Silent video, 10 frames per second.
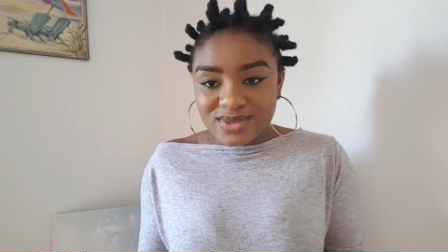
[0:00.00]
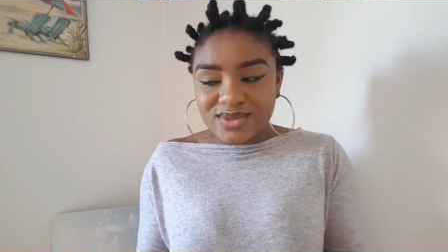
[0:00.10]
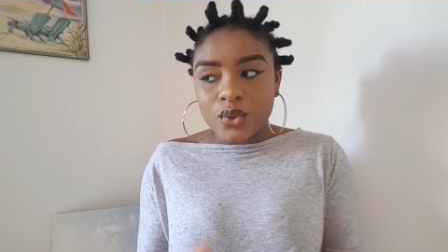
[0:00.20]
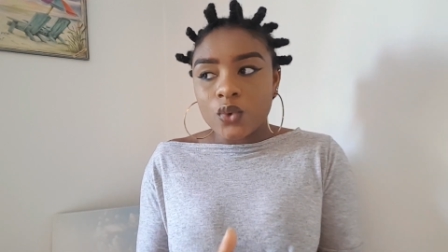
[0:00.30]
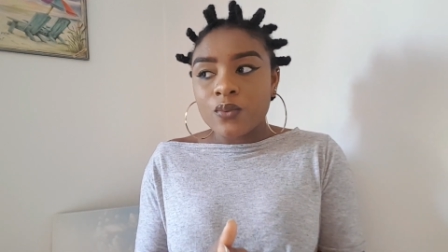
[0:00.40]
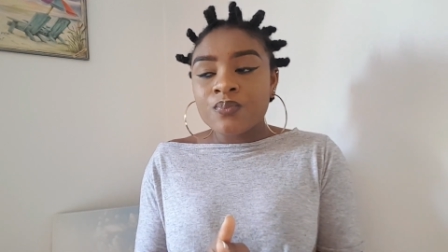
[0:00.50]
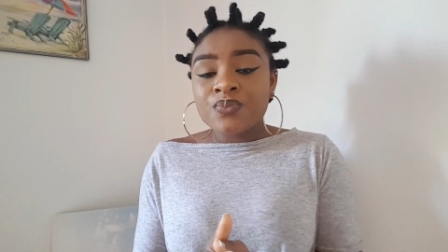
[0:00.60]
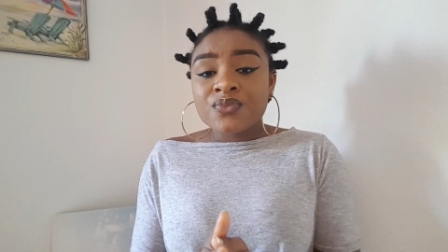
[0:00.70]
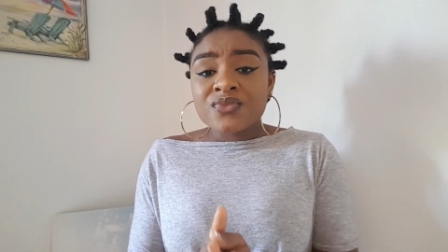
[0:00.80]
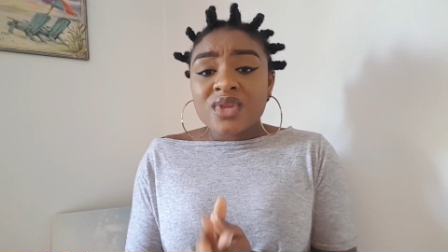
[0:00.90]
So
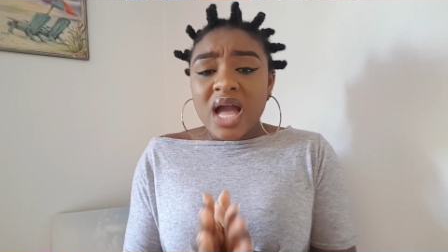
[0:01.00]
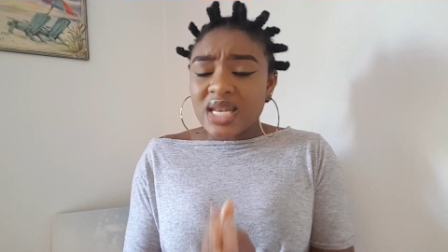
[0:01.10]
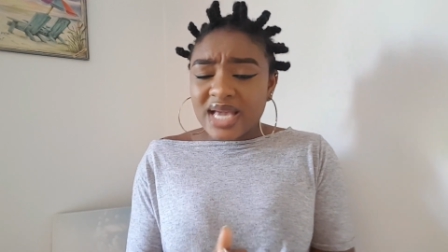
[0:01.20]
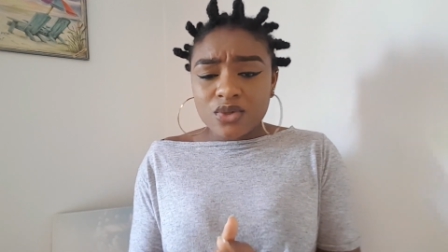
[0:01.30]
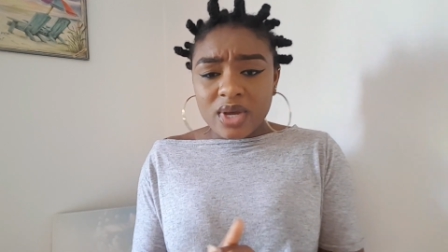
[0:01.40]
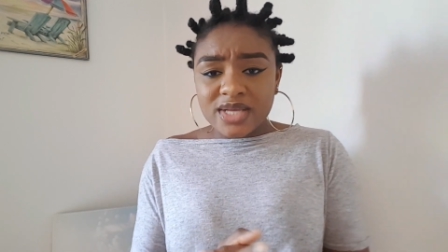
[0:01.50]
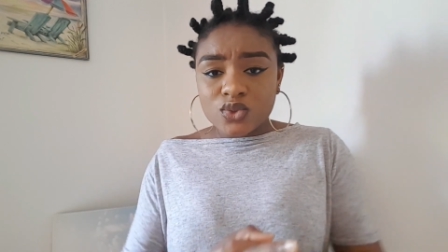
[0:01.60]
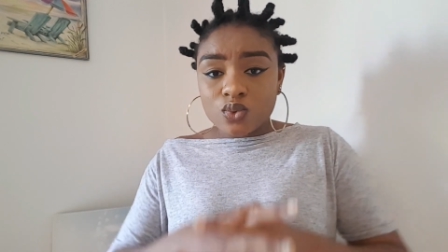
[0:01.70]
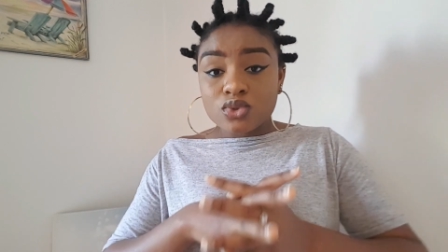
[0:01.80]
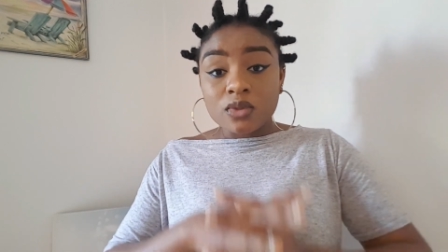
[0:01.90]
I'd like you guys
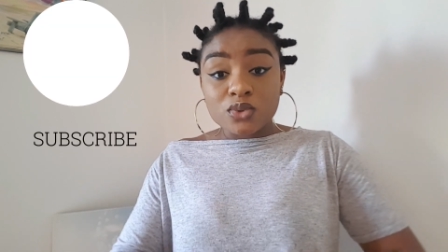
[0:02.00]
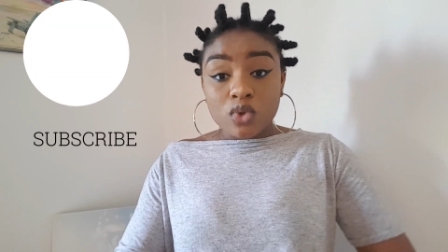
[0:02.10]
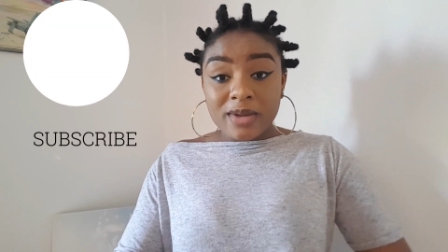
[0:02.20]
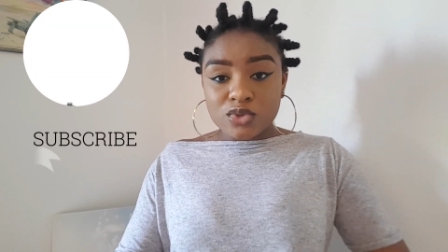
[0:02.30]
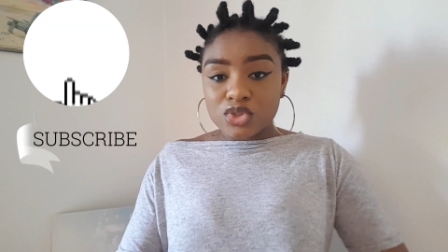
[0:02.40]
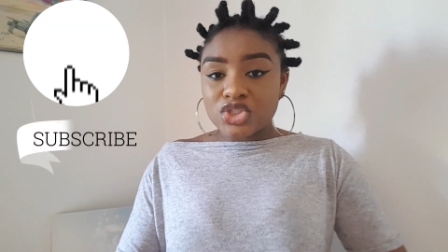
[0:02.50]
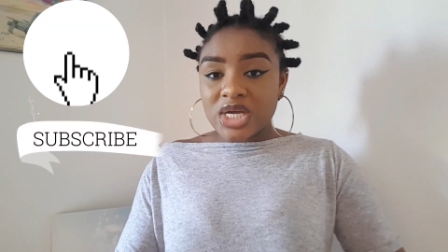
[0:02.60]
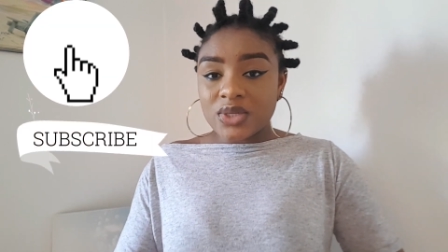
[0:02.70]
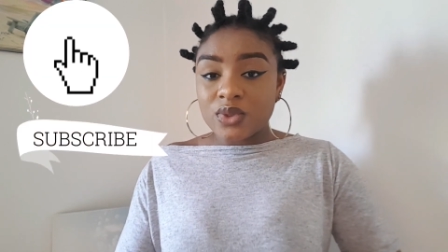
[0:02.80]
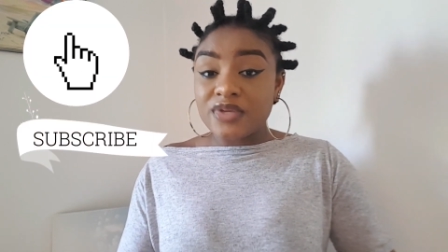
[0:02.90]
to subscribe to the
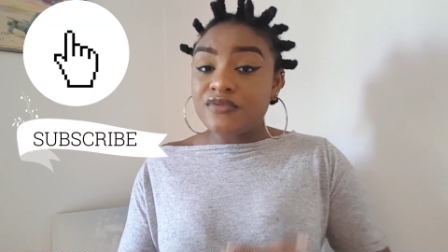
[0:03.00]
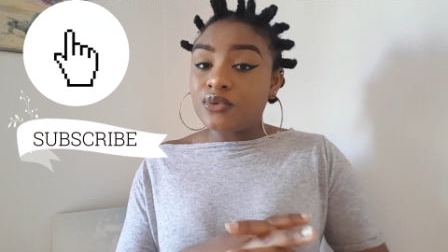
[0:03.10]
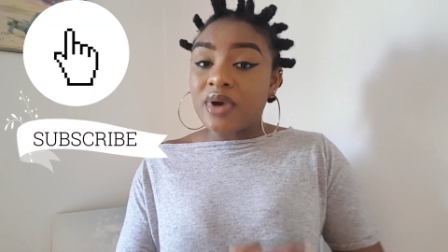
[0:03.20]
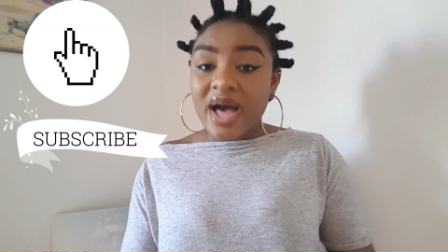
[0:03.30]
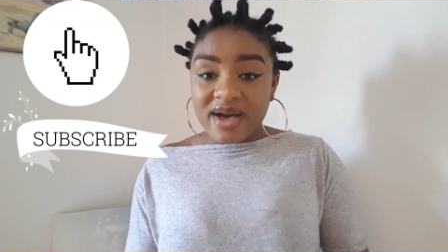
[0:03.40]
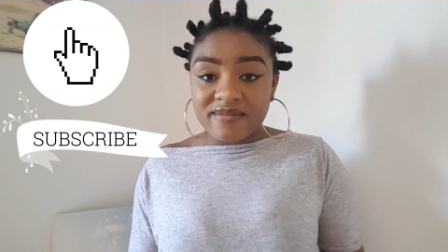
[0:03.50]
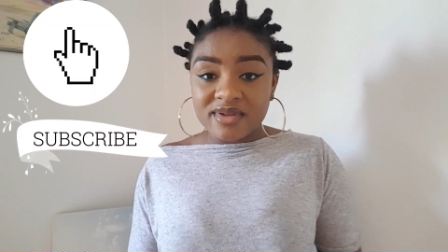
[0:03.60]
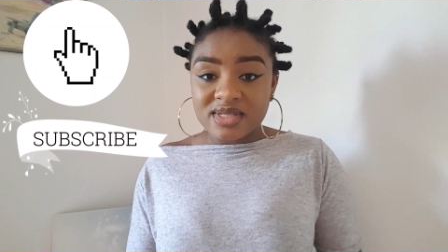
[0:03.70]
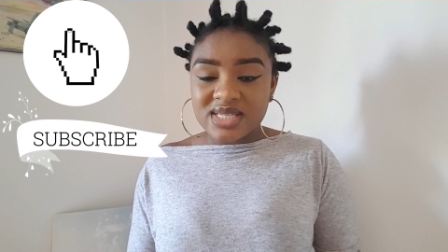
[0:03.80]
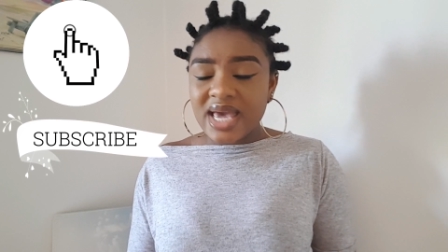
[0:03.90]
channel if you
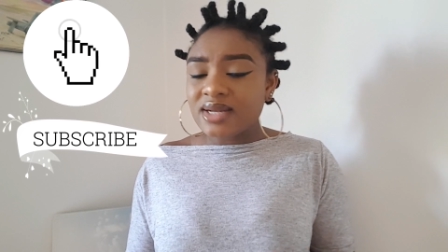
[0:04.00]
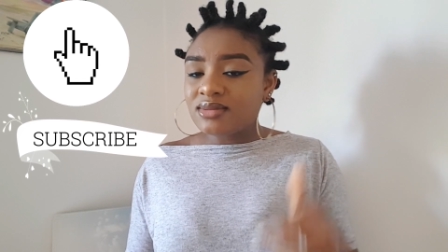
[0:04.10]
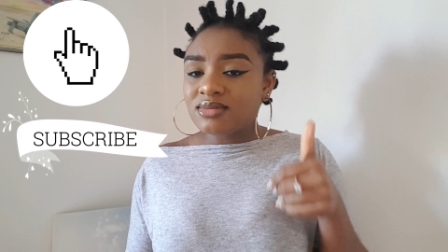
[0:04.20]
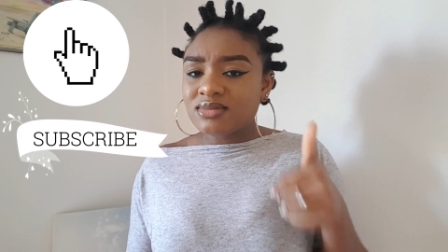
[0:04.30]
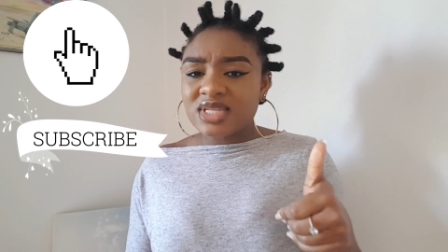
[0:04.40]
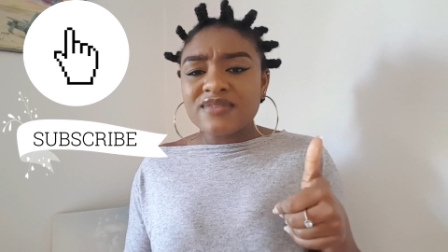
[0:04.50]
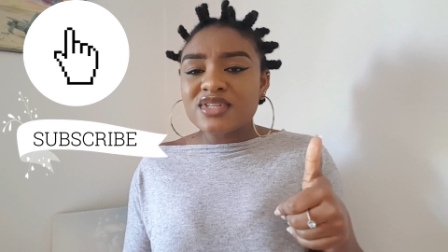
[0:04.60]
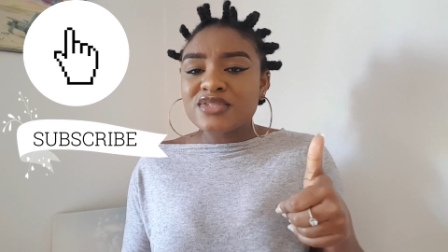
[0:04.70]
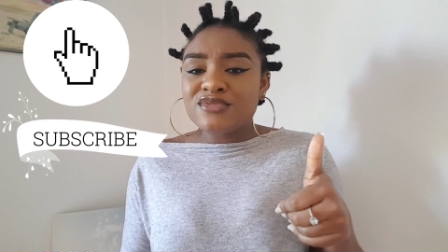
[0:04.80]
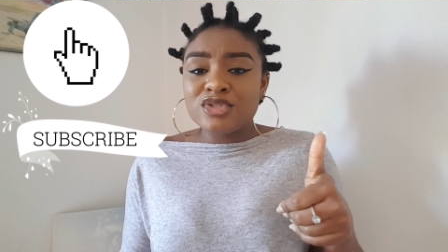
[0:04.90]
haven't and give
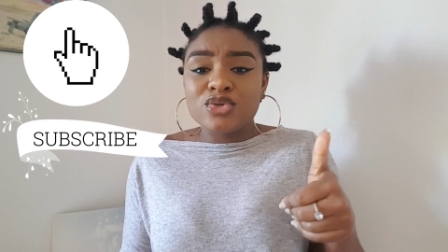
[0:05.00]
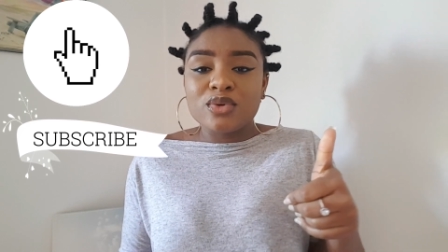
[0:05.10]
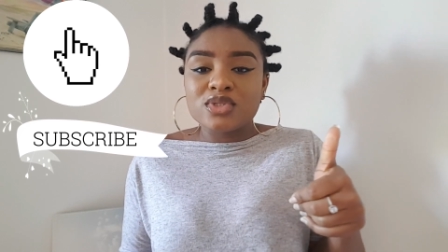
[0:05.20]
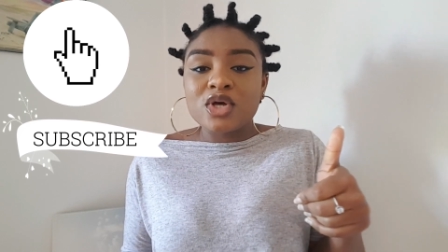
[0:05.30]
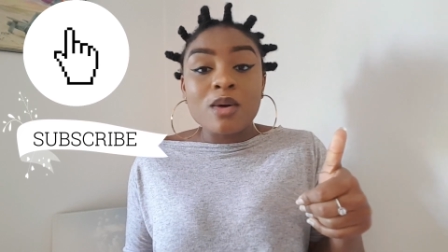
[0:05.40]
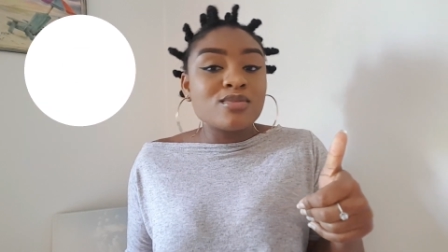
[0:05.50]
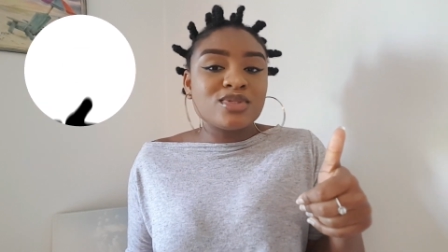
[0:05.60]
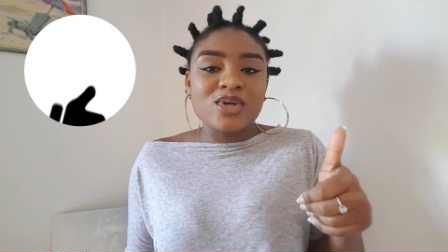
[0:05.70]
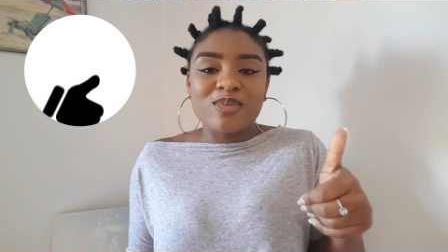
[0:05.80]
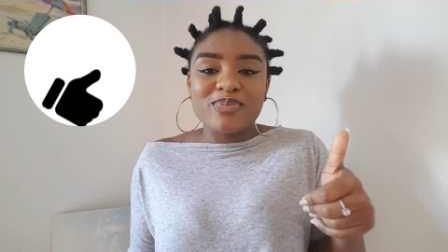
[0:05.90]
this video a
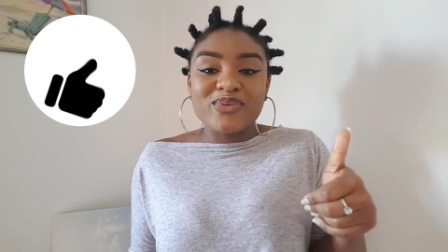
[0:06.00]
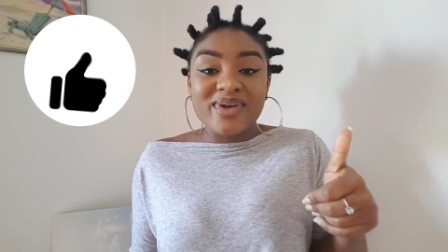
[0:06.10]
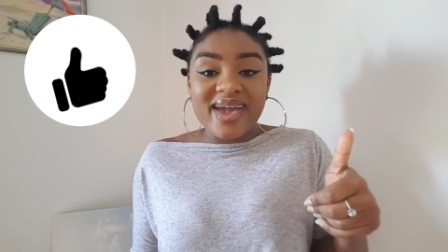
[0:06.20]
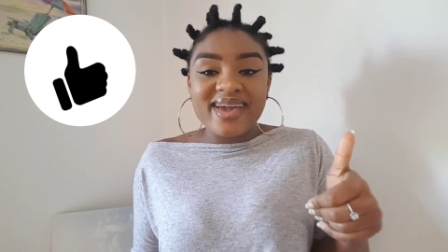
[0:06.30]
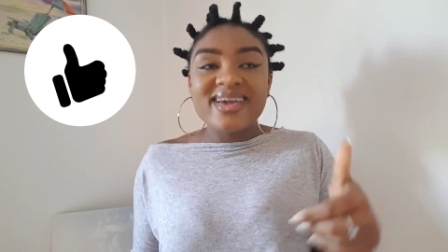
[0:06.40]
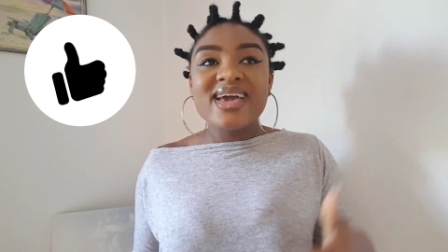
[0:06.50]
thumbs up, okay?